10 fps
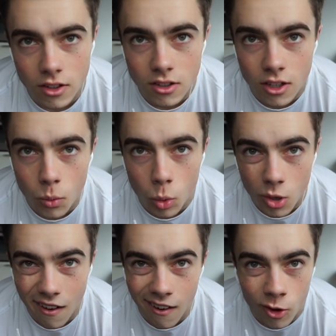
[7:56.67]
it's gonna
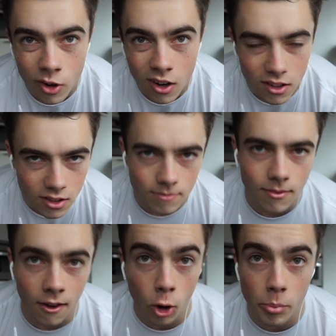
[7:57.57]
work out or not.
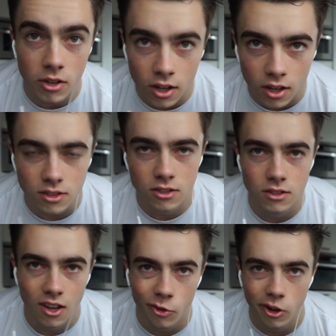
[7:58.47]
I hope it
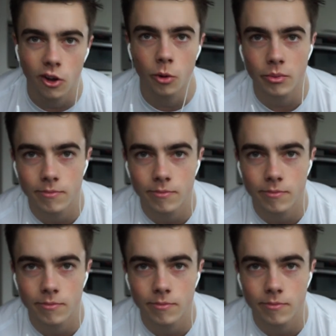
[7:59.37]
does. I really hope.